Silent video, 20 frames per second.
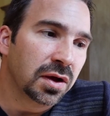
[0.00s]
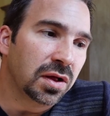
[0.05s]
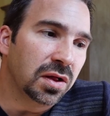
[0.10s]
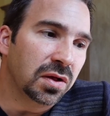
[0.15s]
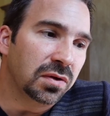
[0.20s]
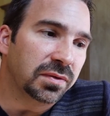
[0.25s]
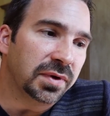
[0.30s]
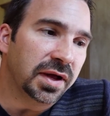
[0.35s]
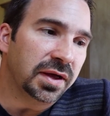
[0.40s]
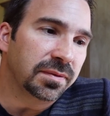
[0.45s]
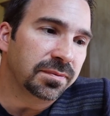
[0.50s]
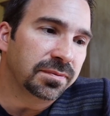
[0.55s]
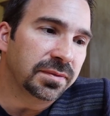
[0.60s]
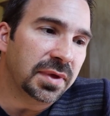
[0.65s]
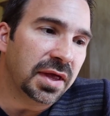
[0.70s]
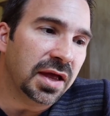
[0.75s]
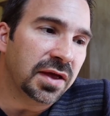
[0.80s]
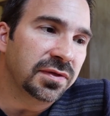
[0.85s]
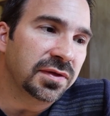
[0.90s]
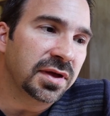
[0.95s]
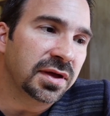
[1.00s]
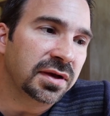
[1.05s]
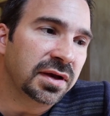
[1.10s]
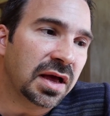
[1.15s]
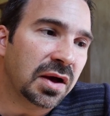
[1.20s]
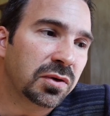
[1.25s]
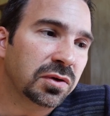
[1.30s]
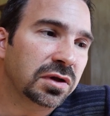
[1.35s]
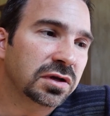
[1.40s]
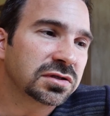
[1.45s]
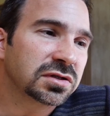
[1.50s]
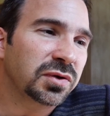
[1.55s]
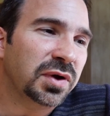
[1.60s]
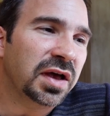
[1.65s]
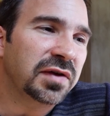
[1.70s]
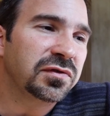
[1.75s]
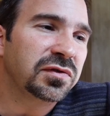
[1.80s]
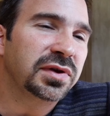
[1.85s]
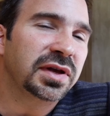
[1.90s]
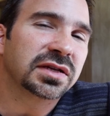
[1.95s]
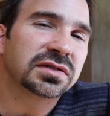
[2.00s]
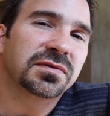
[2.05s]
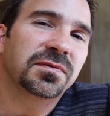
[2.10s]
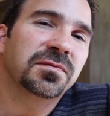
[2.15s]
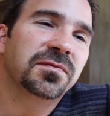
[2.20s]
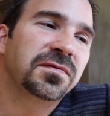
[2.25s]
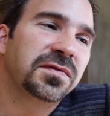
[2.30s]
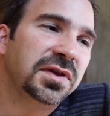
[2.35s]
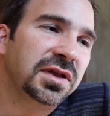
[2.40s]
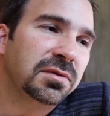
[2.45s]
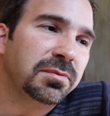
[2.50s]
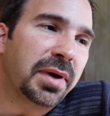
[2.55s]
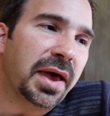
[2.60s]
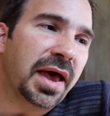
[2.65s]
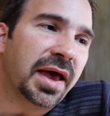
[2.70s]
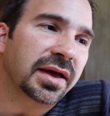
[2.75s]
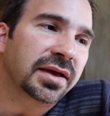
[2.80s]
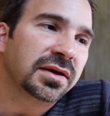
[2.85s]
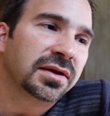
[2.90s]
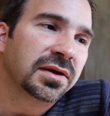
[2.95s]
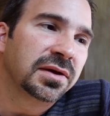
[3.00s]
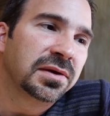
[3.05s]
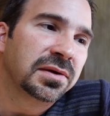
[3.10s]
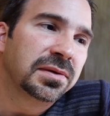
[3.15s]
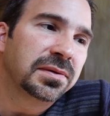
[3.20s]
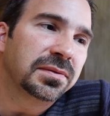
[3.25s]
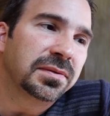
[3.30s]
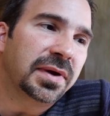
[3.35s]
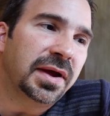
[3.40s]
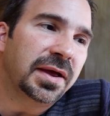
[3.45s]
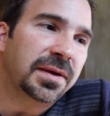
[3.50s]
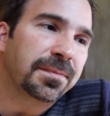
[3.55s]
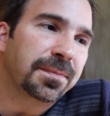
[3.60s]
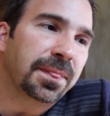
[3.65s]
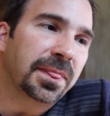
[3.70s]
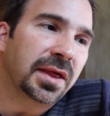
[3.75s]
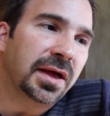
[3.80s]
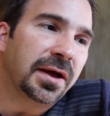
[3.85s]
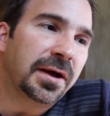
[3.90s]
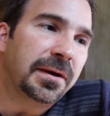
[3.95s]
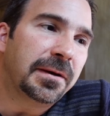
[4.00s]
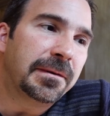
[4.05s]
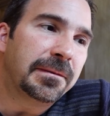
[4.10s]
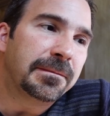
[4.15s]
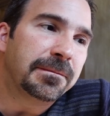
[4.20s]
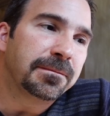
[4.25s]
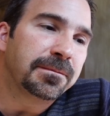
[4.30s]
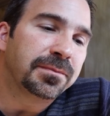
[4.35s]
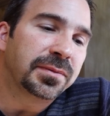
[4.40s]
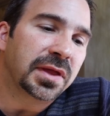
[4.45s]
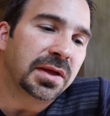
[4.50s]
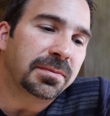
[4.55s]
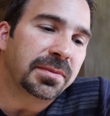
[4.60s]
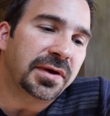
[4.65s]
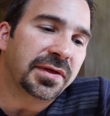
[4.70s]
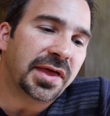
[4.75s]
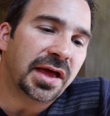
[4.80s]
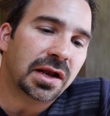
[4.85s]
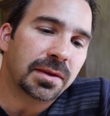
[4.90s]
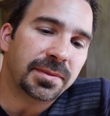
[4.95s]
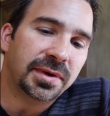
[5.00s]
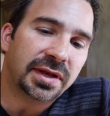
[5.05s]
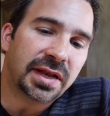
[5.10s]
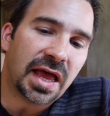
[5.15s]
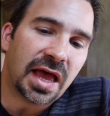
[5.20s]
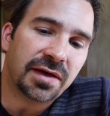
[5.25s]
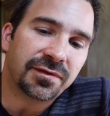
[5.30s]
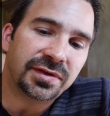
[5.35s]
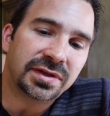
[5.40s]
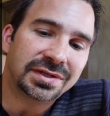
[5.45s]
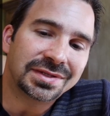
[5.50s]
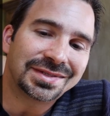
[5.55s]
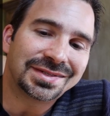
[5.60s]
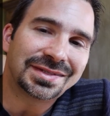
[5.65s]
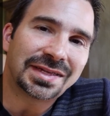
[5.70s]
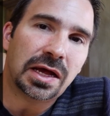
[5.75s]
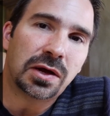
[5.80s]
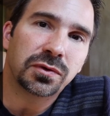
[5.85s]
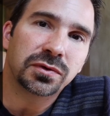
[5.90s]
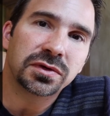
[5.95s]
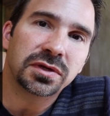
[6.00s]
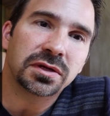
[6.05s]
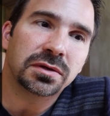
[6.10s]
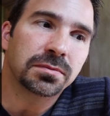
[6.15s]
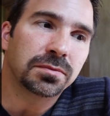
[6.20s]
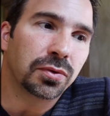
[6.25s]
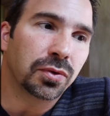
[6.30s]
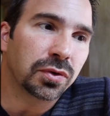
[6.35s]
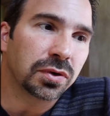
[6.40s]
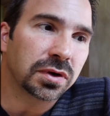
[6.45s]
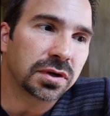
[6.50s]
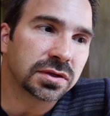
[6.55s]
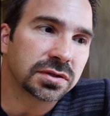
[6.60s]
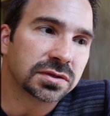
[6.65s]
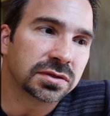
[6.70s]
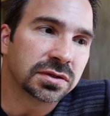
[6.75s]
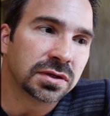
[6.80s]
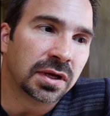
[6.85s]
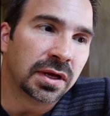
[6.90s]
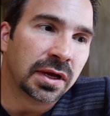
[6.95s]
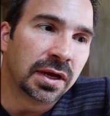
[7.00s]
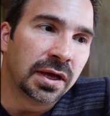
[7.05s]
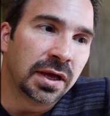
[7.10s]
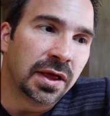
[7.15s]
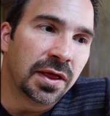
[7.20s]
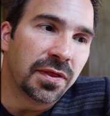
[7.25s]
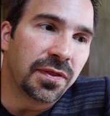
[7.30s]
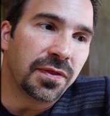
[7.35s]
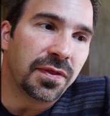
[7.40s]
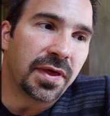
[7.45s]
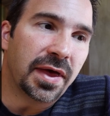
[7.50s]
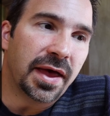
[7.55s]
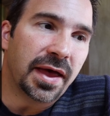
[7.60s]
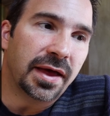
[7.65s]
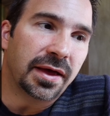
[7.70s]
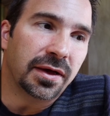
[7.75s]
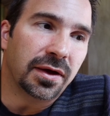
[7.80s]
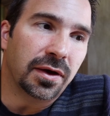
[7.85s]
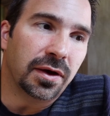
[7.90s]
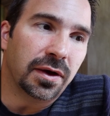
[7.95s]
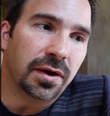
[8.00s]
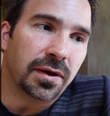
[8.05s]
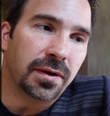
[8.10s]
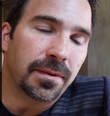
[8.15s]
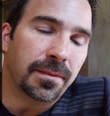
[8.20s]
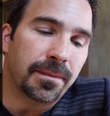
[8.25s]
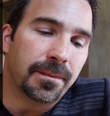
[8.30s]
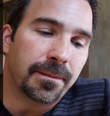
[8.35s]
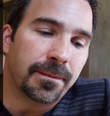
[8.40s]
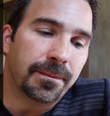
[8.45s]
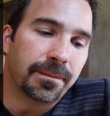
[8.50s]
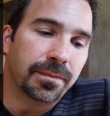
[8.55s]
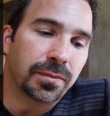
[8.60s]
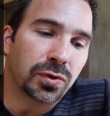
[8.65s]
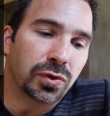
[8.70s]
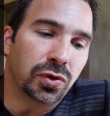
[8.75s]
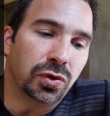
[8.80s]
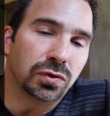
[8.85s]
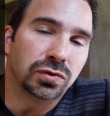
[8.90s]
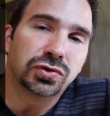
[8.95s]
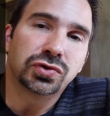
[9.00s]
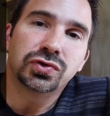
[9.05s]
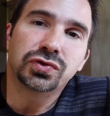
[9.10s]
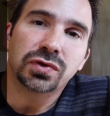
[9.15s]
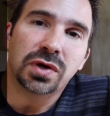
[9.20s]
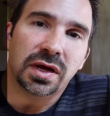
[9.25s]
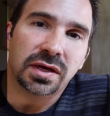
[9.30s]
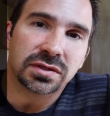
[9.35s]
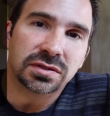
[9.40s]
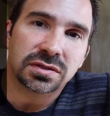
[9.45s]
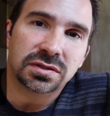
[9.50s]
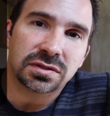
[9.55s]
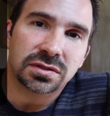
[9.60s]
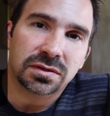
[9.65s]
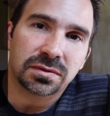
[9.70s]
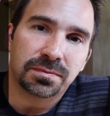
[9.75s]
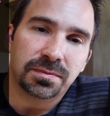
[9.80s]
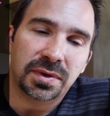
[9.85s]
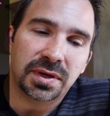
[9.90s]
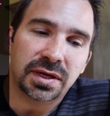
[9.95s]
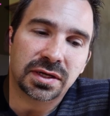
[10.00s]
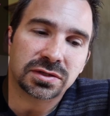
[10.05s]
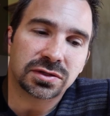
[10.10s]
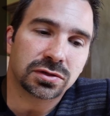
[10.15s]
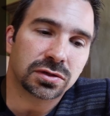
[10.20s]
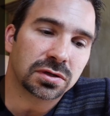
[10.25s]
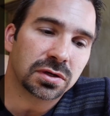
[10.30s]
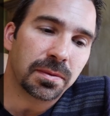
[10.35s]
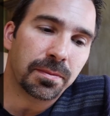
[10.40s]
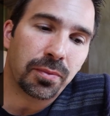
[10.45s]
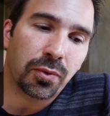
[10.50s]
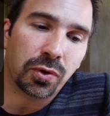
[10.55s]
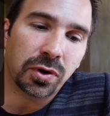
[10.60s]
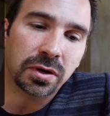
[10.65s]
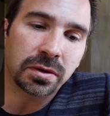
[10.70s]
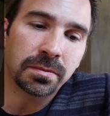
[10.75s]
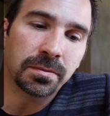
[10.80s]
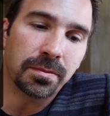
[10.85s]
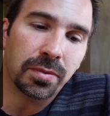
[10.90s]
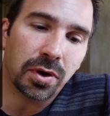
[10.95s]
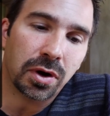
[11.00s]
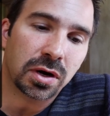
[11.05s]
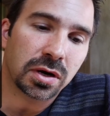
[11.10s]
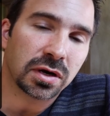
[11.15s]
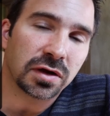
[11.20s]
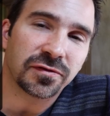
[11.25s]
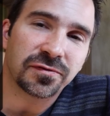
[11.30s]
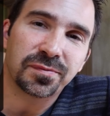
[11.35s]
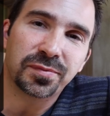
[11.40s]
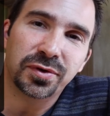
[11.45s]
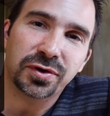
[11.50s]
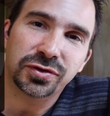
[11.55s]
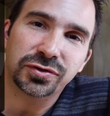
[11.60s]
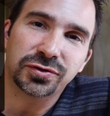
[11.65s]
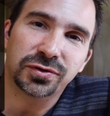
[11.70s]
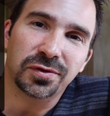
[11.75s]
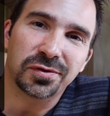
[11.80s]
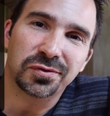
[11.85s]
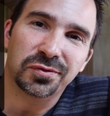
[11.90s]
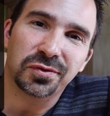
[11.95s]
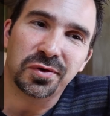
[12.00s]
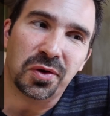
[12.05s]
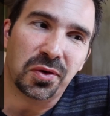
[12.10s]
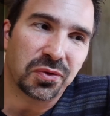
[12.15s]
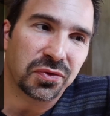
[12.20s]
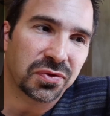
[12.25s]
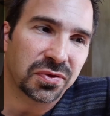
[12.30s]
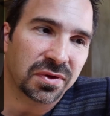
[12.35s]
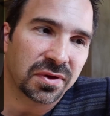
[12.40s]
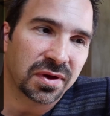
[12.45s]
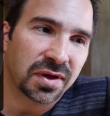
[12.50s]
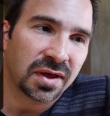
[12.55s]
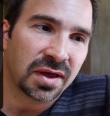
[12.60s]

All right. And then I would also have you get some feedback, right? Um, by that, I mean having sounding boards that you trust because they're an important part of personal growth.